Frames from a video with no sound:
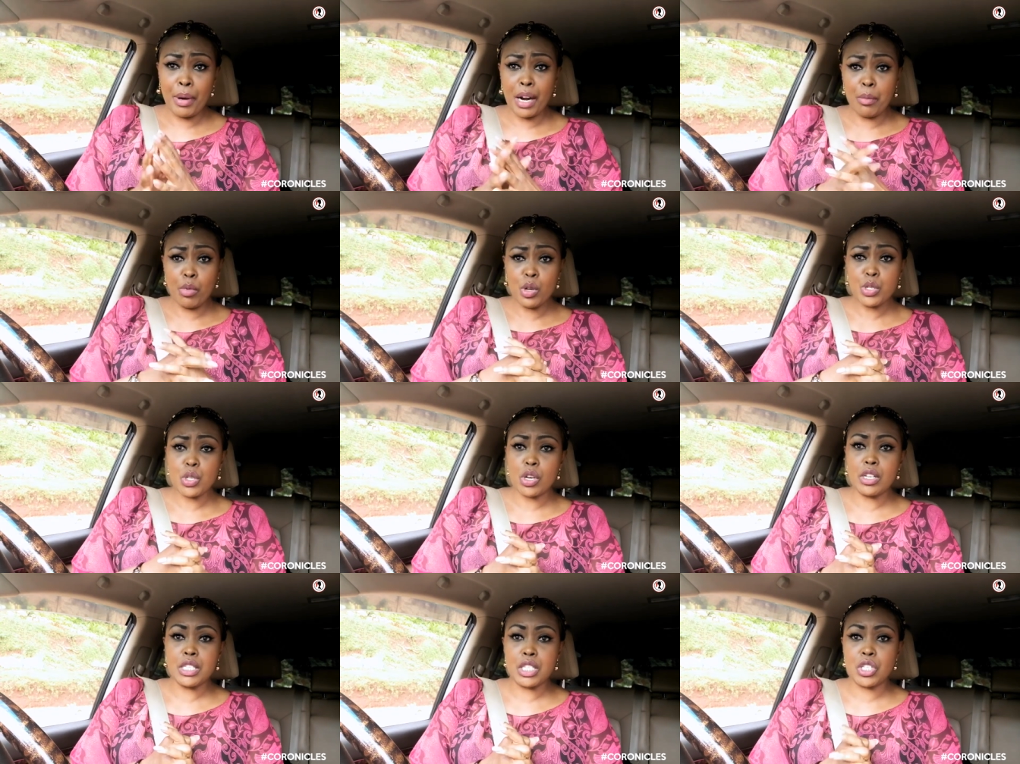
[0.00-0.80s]
but i'm also
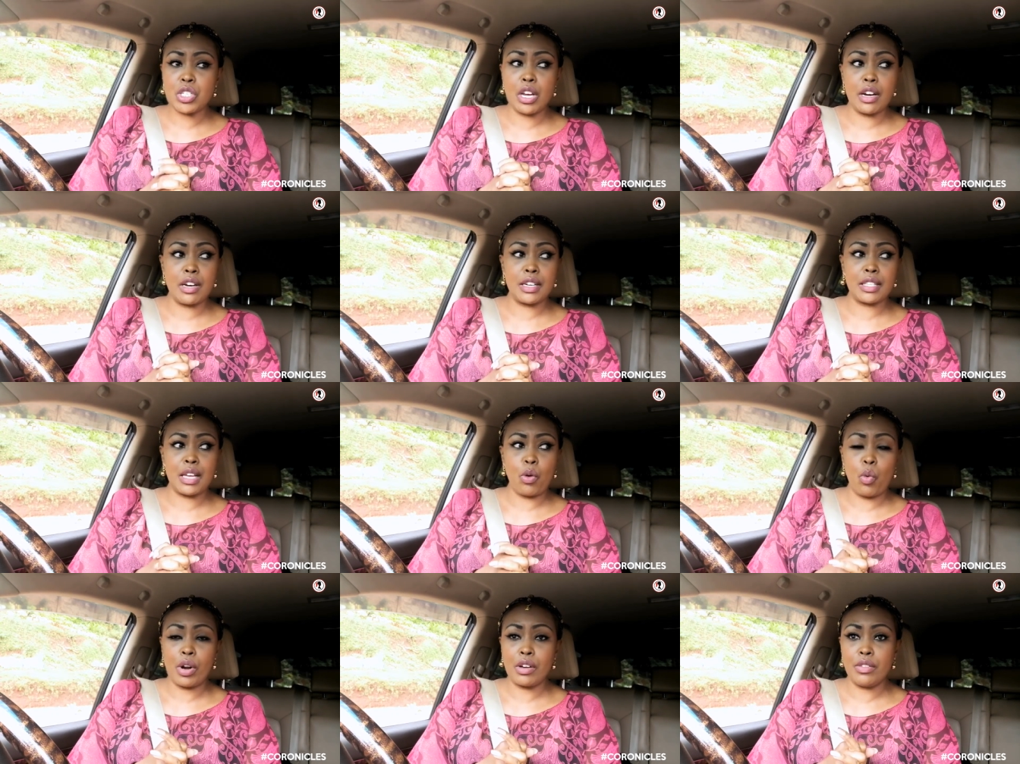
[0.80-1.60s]
concerned
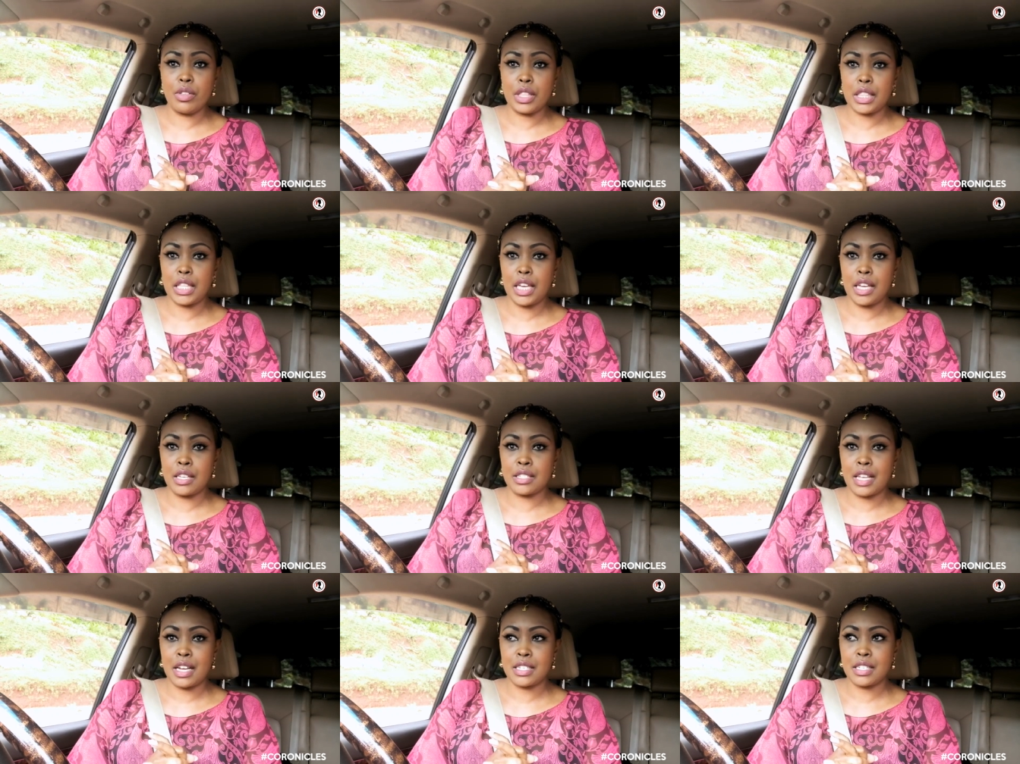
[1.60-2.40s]
that one of the
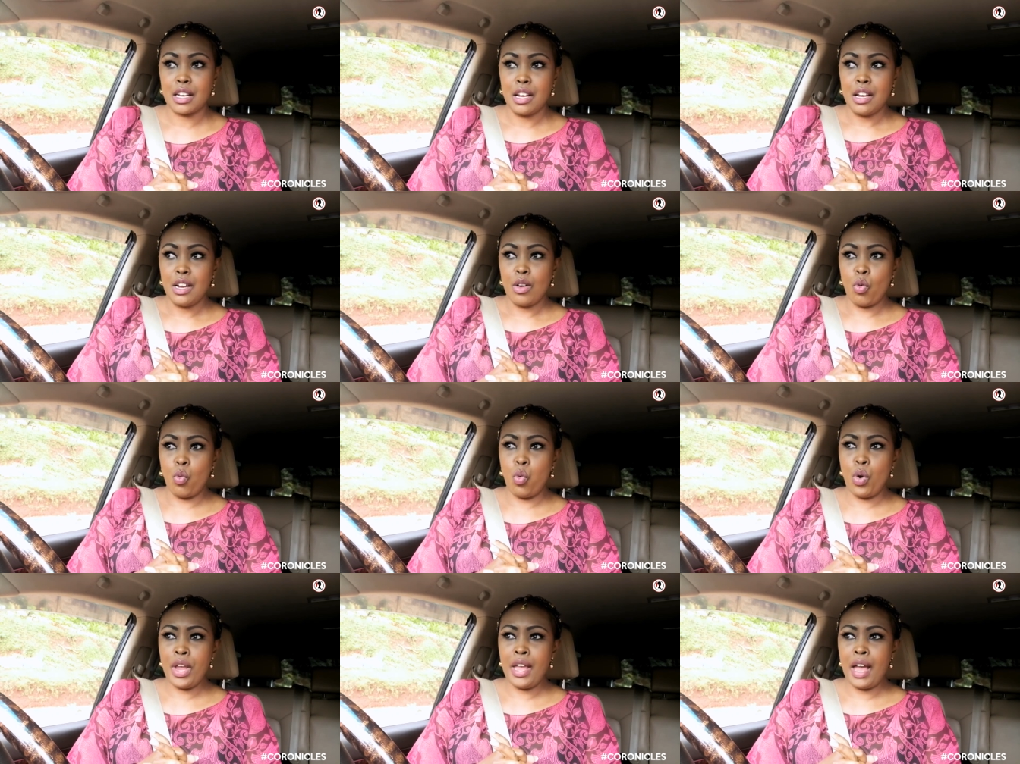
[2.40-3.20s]
things that
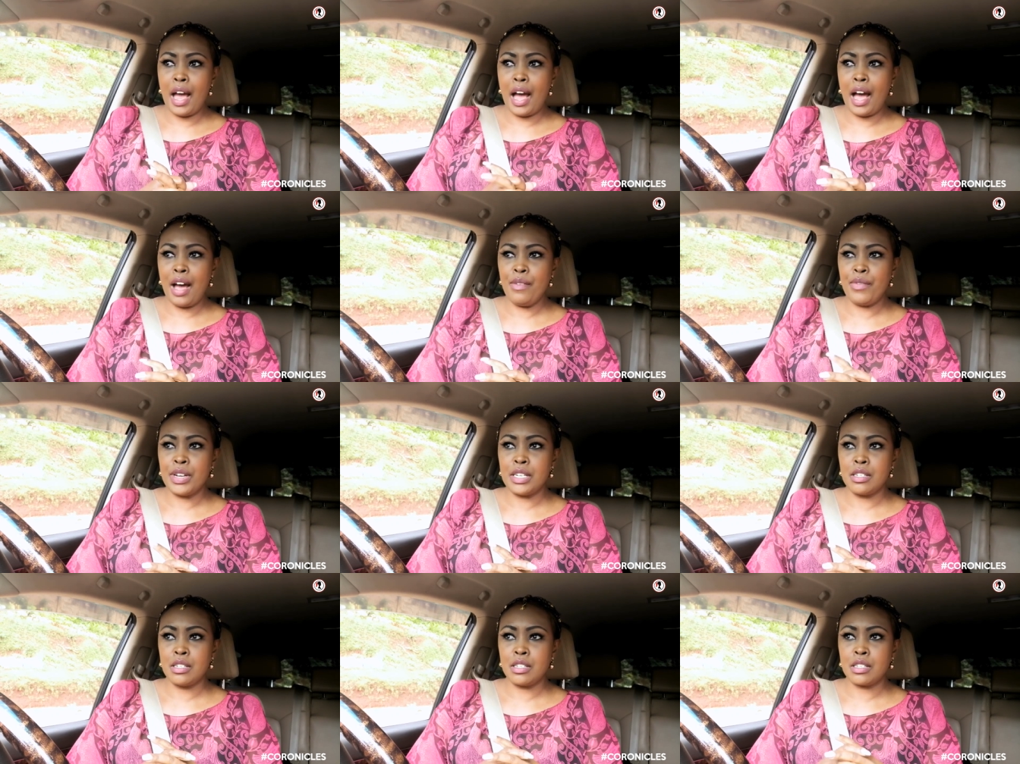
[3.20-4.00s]
we
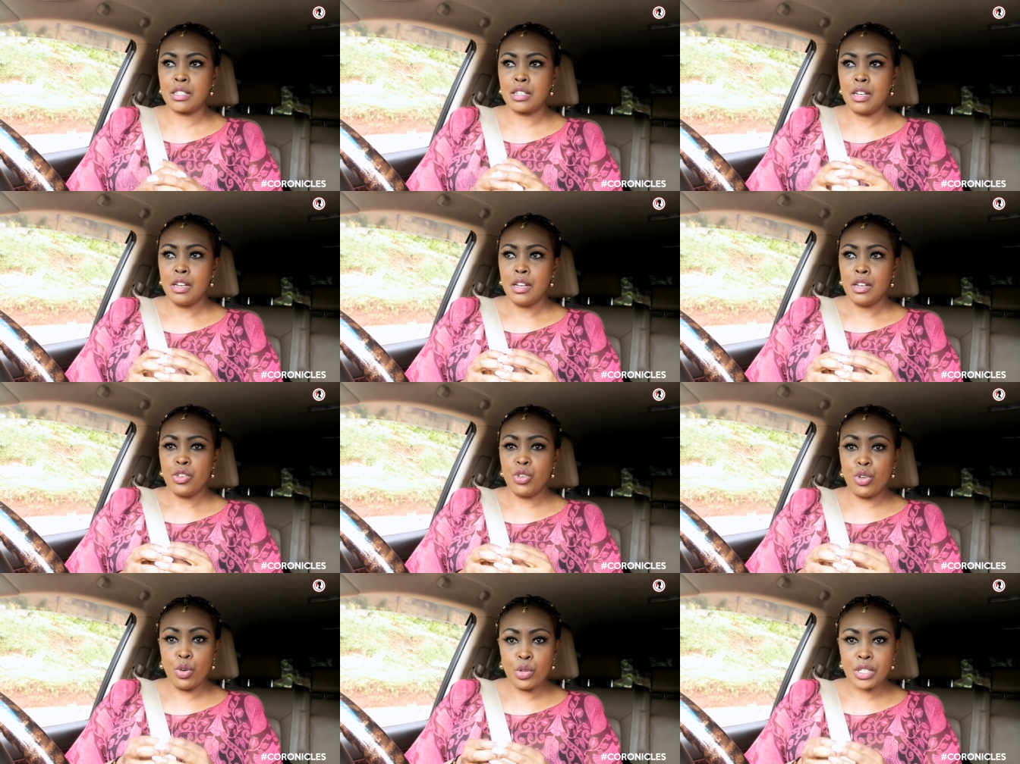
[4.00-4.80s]
haven't
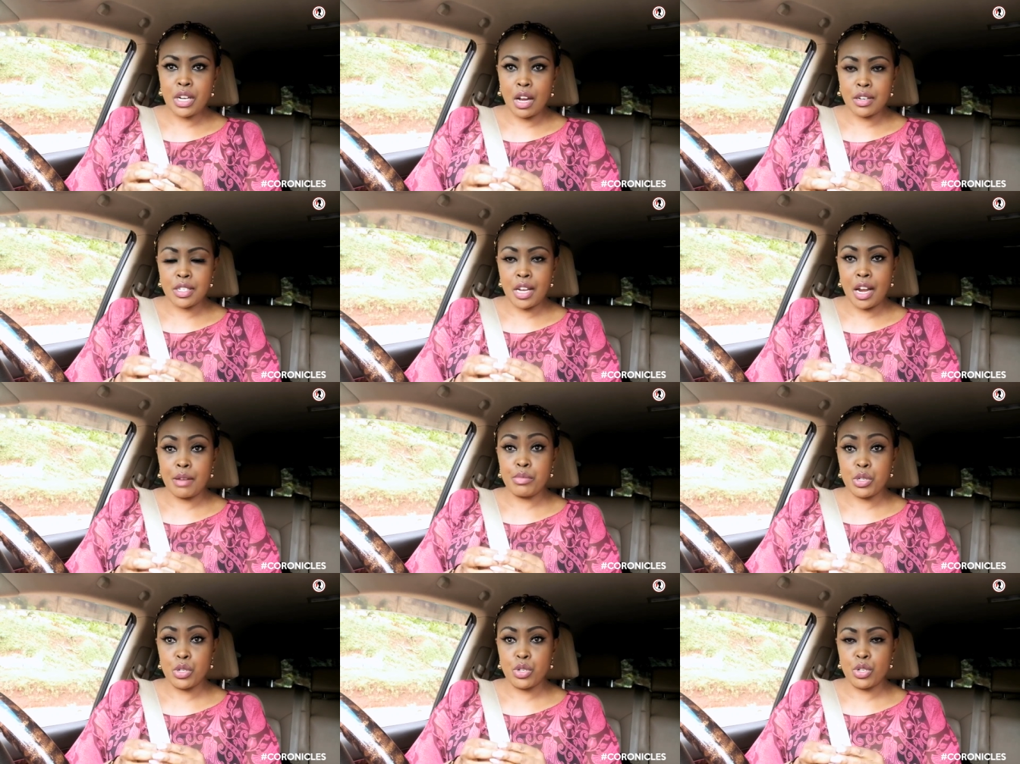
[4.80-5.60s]
used our
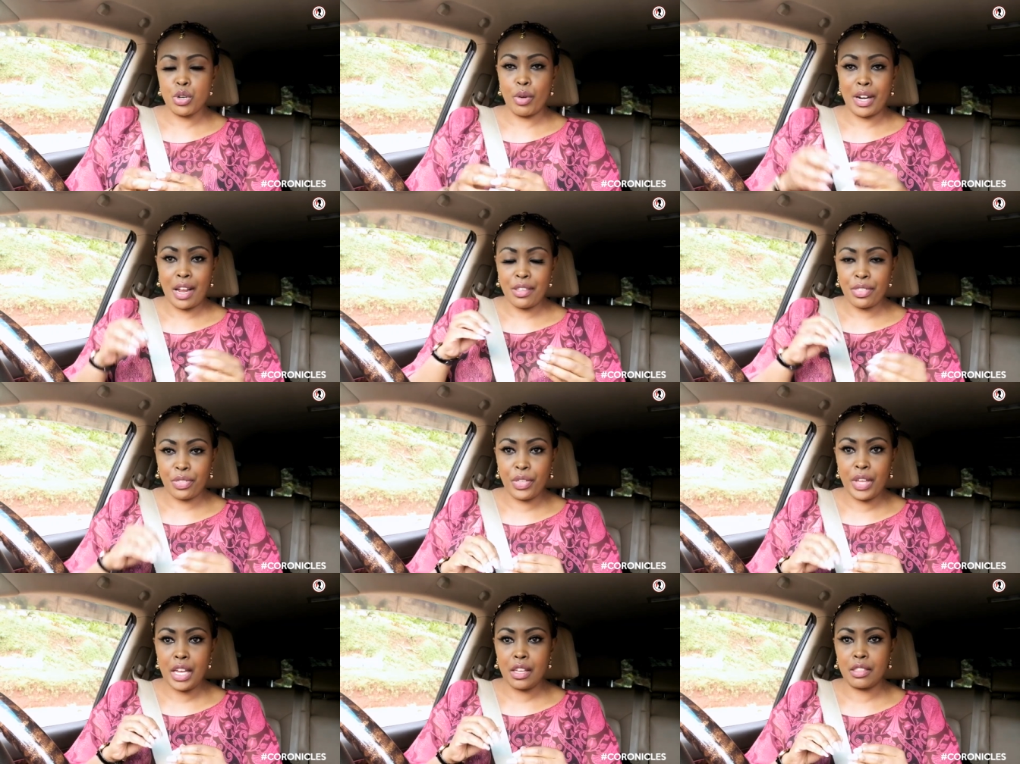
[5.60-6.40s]
time to do and i
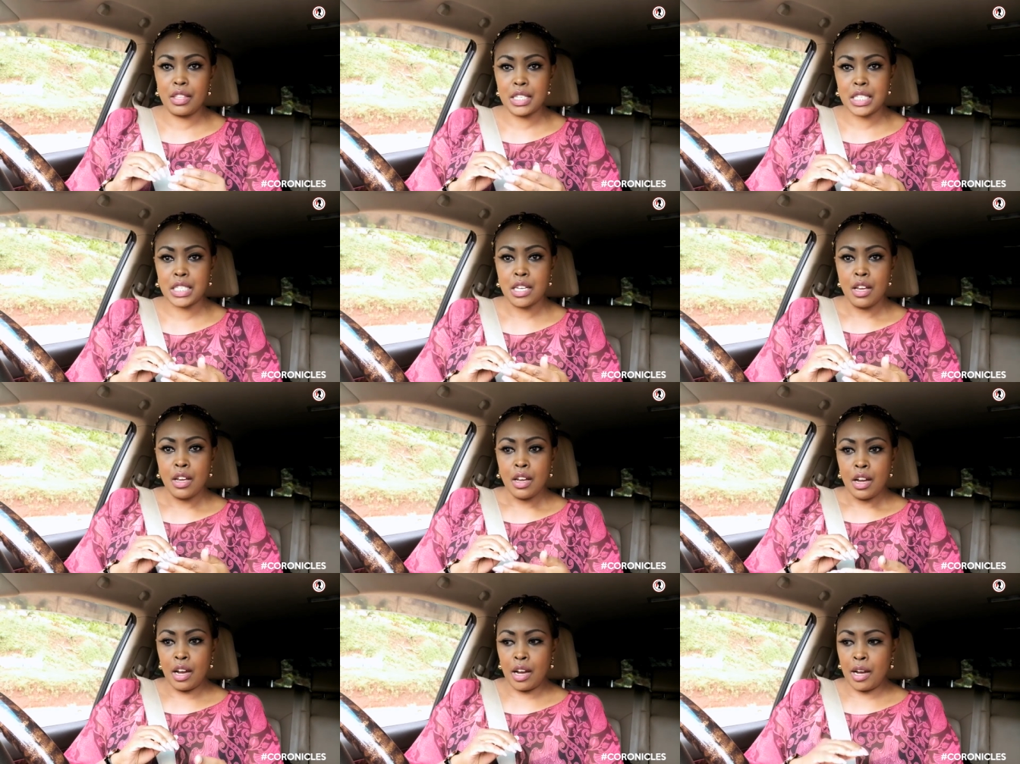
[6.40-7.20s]
think this
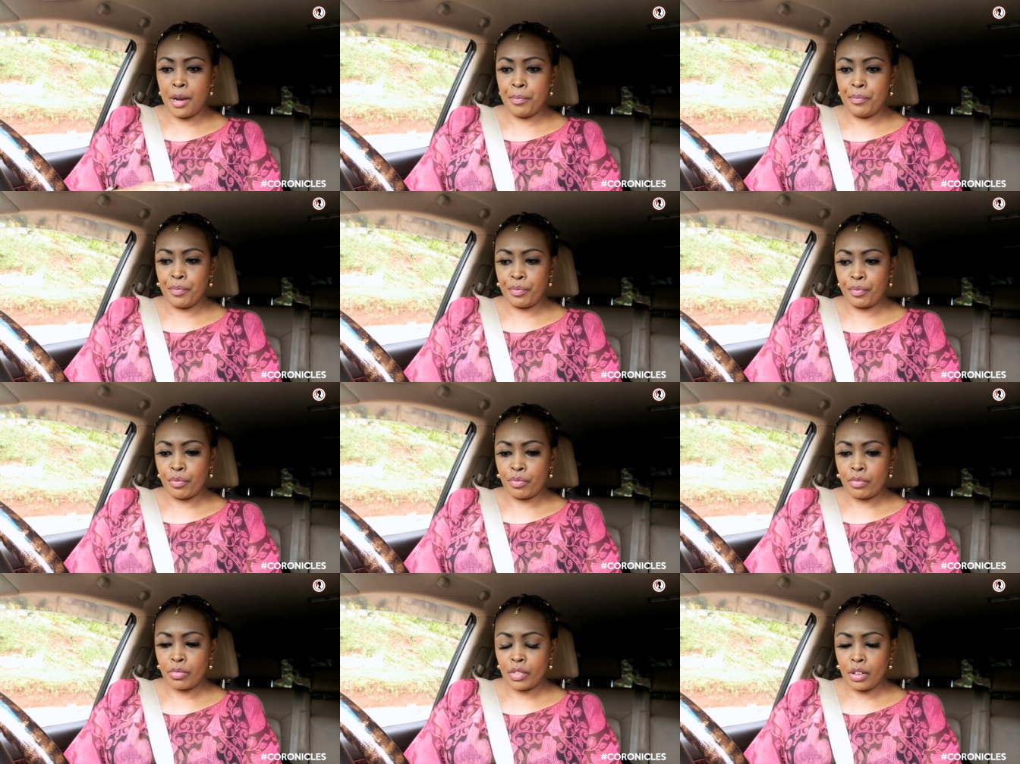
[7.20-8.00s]

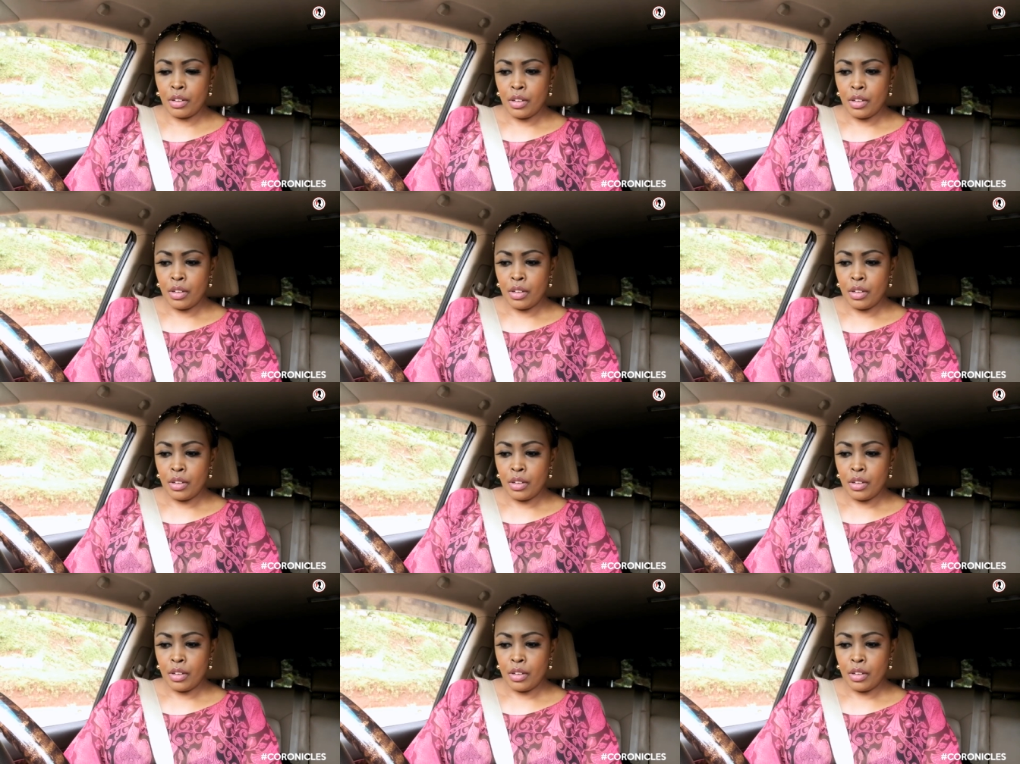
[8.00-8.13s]
um